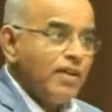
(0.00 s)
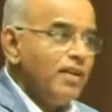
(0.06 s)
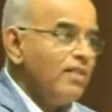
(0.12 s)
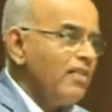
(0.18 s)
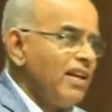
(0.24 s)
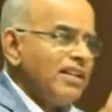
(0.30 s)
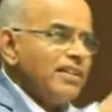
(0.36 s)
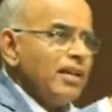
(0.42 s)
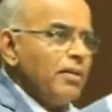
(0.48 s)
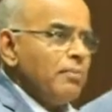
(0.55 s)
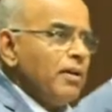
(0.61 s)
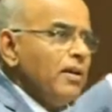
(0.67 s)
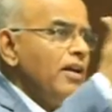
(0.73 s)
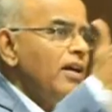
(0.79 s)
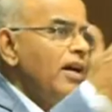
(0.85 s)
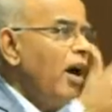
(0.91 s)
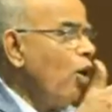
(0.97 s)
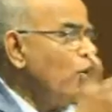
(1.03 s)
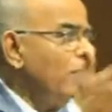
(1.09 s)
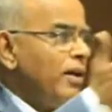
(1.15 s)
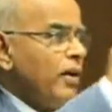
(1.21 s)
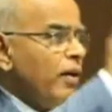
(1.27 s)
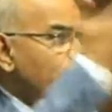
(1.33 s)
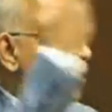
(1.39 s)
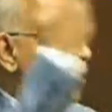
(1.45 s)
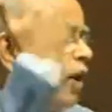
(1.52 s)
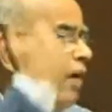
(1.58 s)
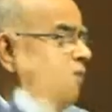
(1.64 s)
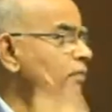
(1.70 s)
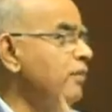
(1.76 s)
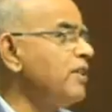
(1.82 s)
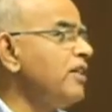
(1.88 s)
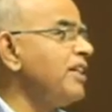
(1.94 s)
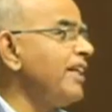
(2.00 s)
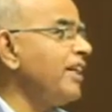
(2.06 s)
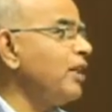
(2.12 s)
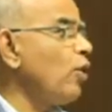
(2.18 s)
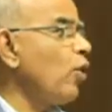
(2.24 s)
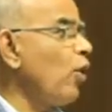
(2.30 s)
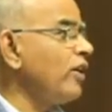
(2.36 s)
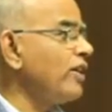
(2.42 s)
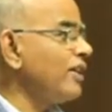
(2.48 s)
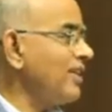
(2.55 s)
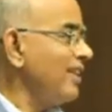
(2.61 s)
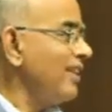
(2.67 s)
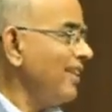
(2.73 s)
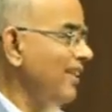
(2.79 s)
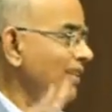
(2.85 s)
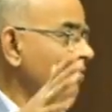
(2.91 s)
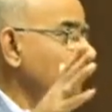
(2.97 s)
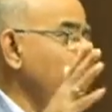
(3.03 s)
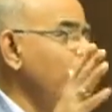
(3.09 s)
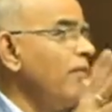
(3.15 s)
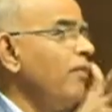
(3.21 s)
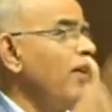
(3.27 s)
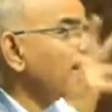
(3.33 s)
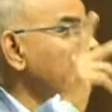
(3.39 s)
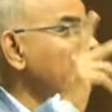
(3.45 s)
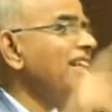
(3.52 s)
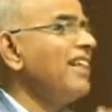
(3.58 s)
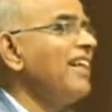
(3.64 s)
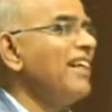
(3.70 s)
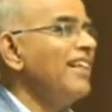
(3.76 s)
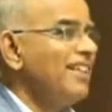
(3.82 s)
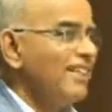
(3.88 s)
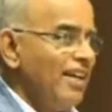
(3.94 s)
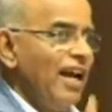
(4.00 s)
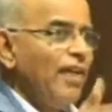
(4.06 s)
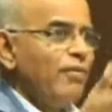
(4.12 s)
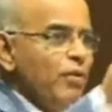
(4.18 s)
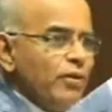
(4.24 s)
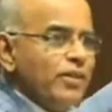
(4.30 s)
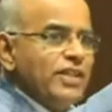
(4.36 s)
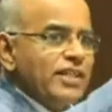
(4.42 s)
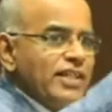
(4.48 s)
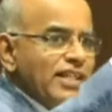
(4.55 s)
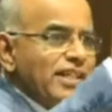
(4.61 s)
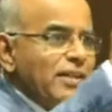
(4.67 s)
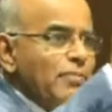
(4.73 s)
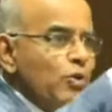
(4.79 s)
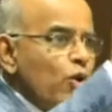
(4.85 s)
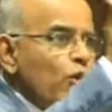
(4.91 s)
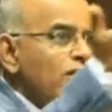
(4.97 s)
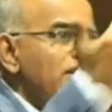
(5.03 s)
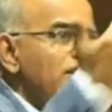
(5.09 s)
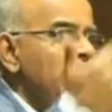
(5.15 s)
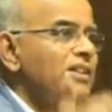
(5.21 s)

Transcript: For example, how many of you have visited courts while functioning? Have you visited some courts?